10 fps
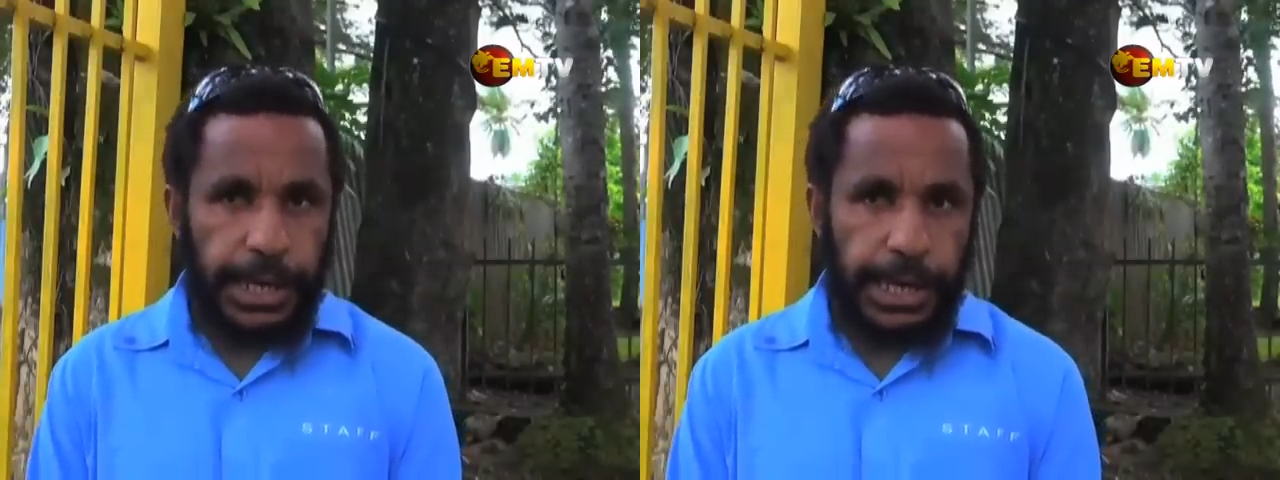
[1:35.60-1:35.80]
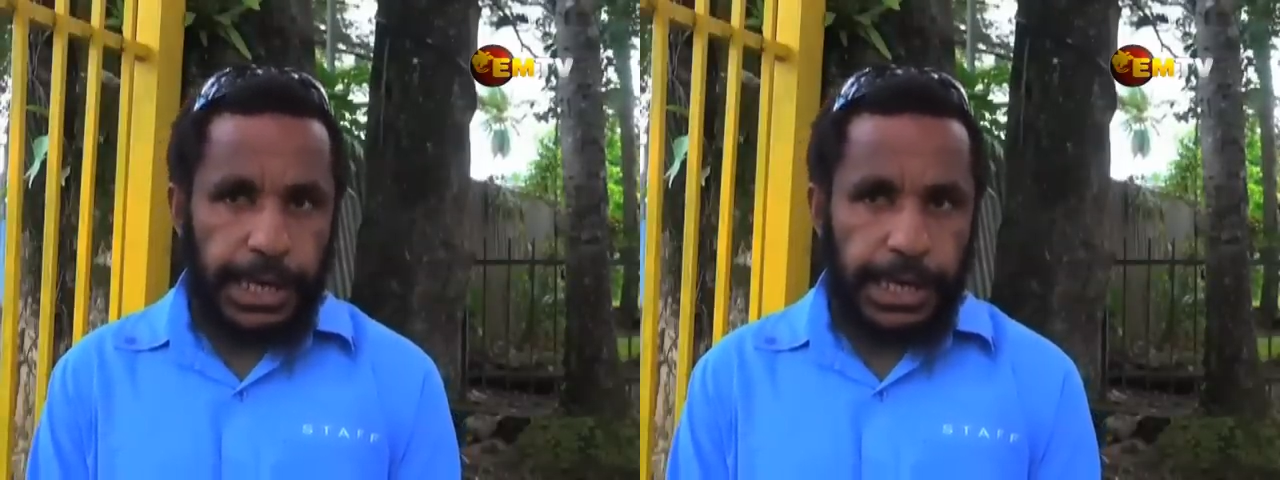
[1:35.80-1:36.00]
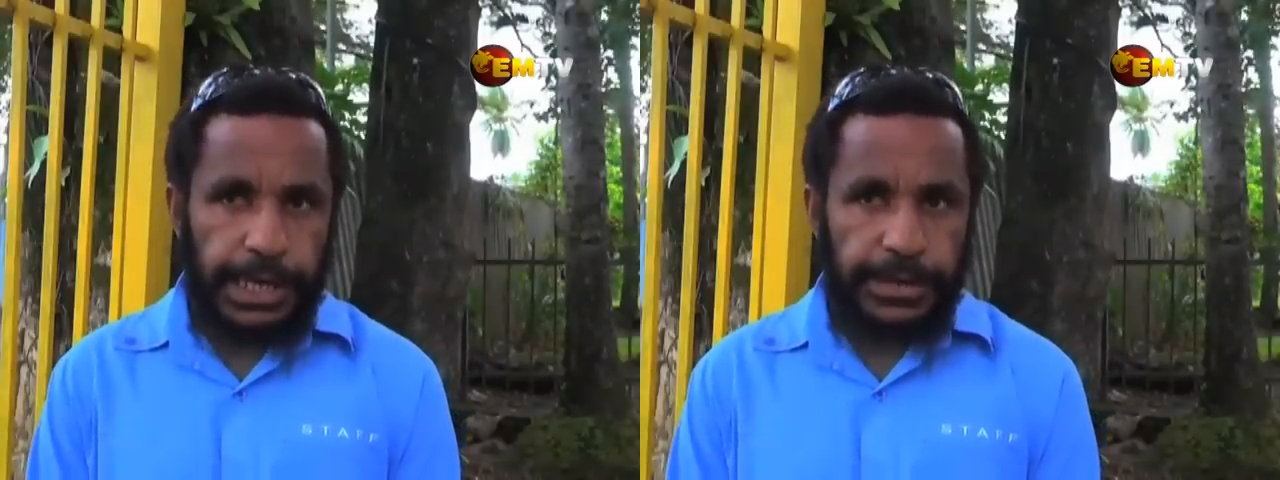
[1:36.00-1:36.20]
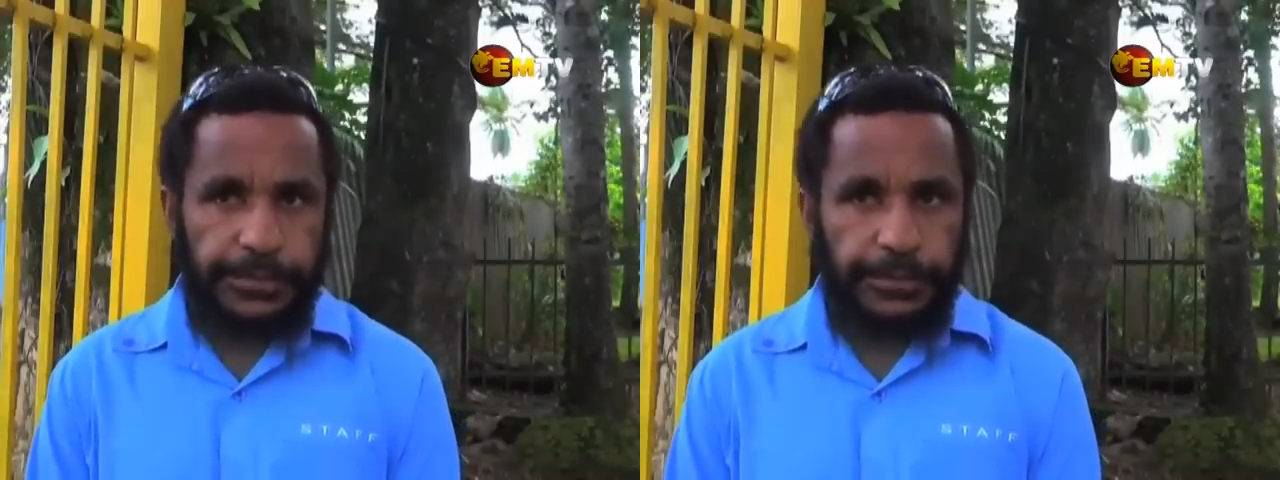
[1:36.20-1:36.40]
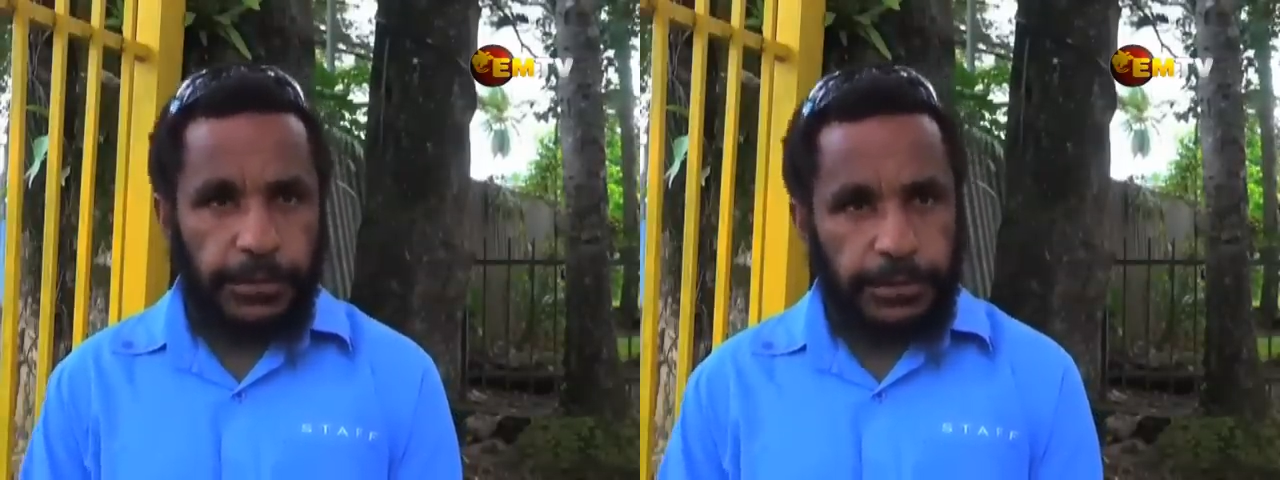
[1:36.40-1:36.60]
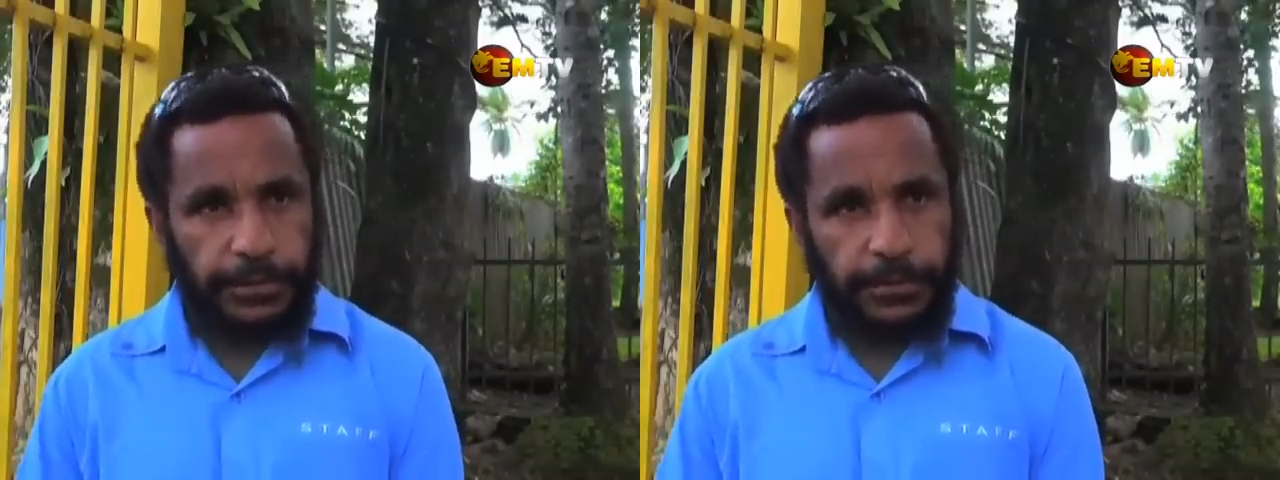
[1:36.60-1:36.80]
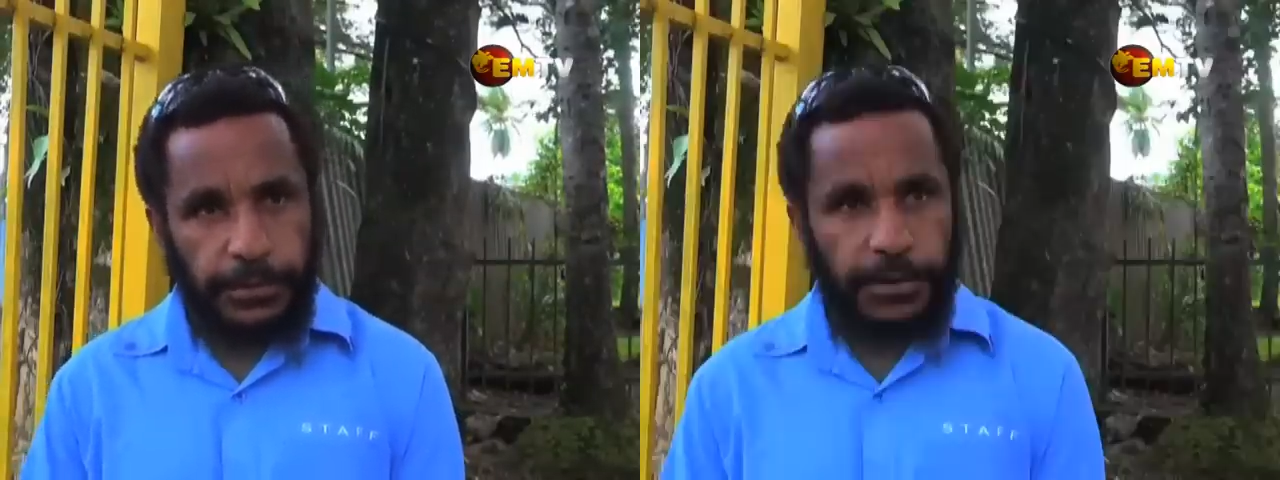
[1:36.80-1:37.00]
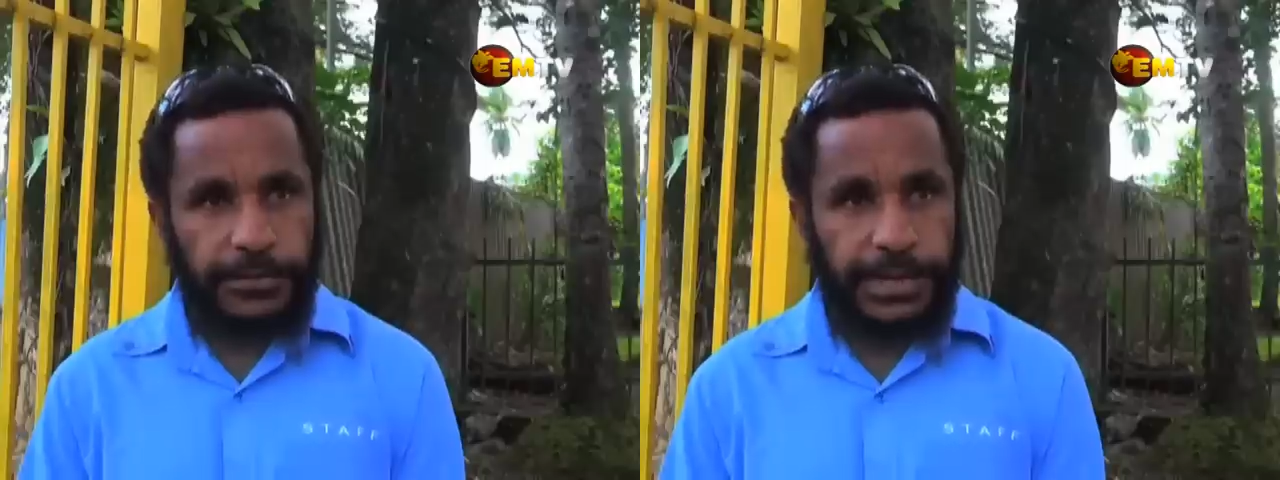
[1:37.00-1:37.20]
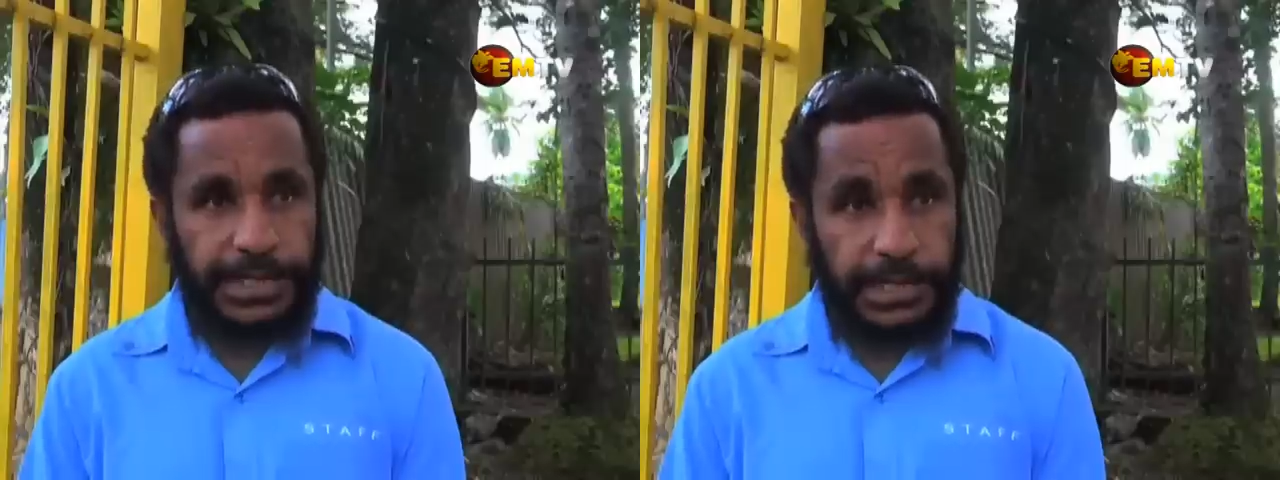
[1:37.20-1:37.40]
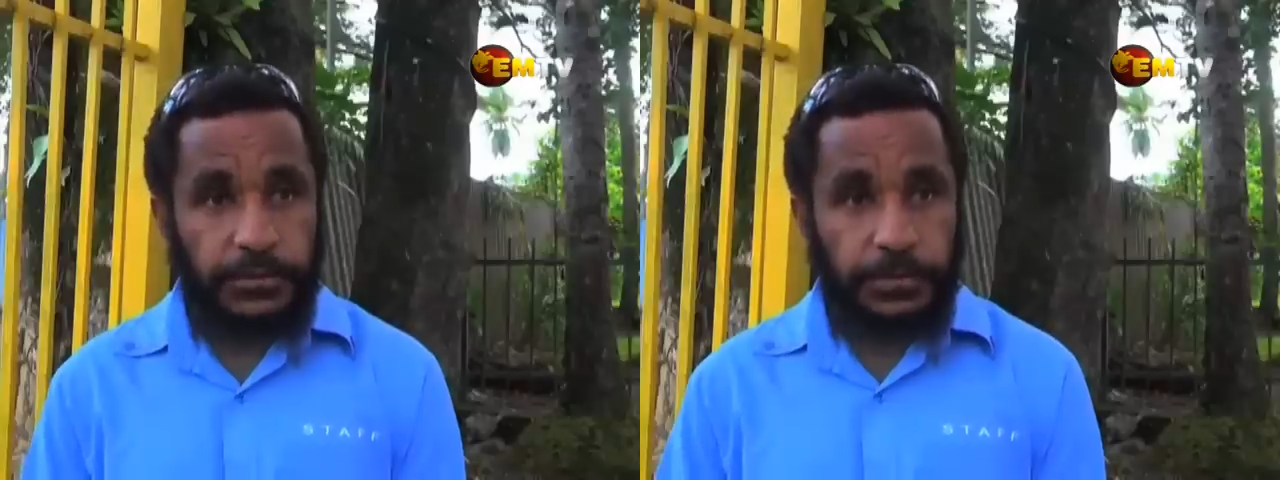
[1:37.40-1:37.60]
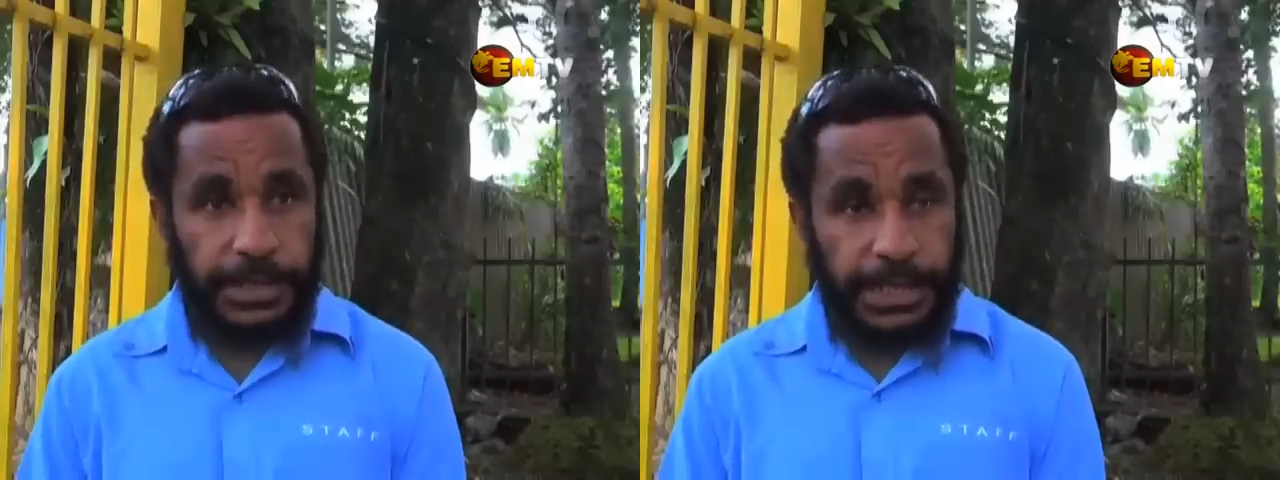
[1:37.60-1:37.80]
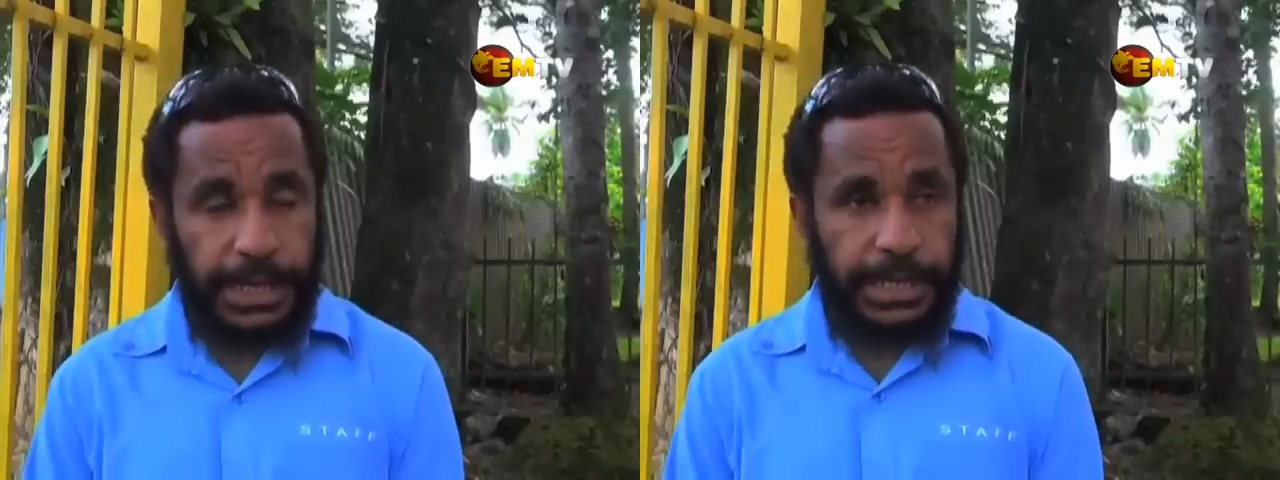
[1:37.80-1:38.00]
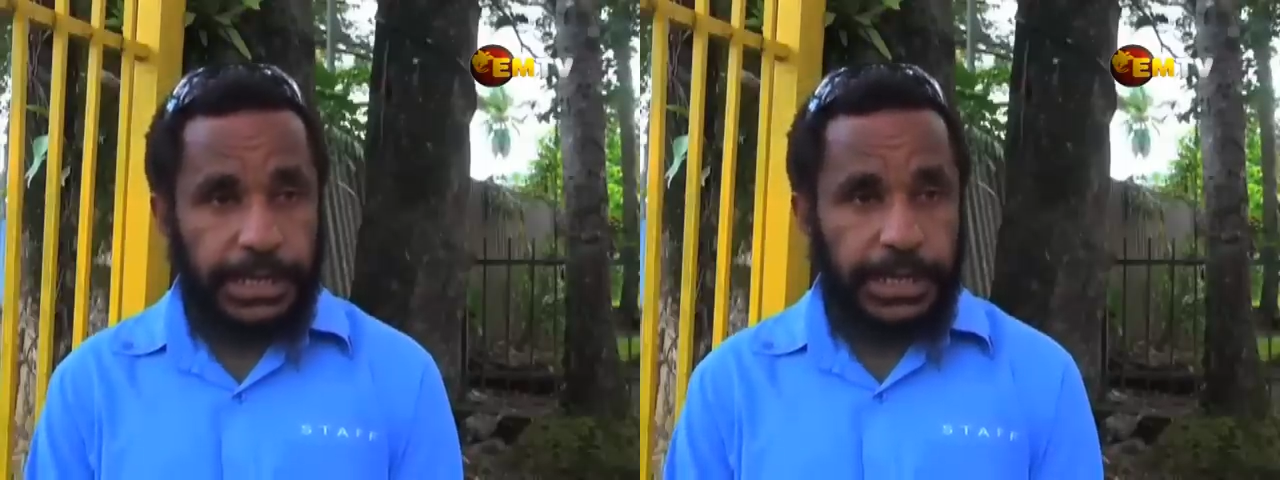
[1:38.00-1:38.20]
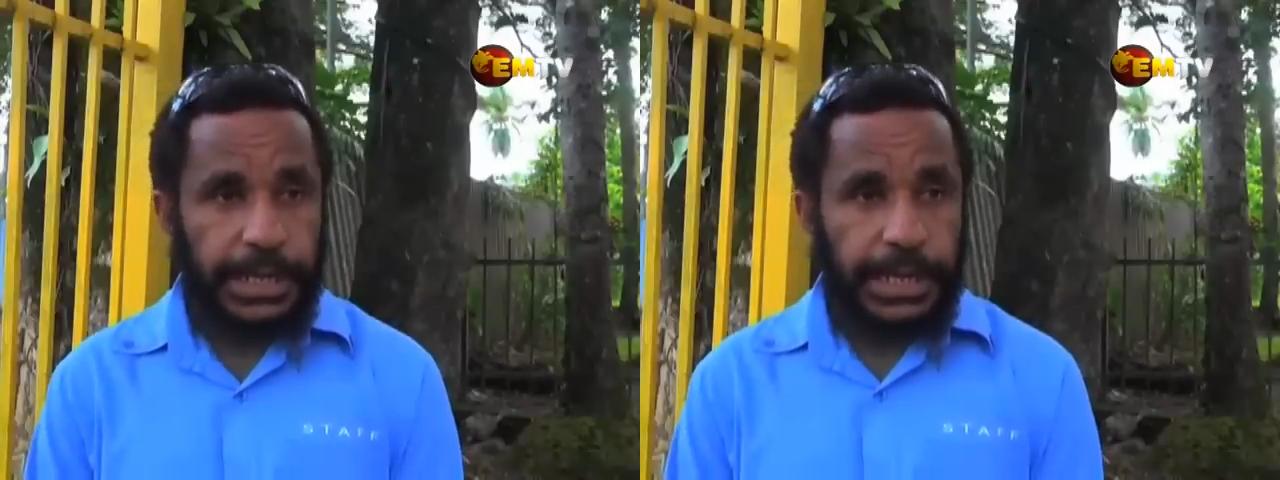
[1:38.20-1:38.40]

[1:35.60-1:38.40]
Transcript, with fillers: And if vote of no confidence needs to be done,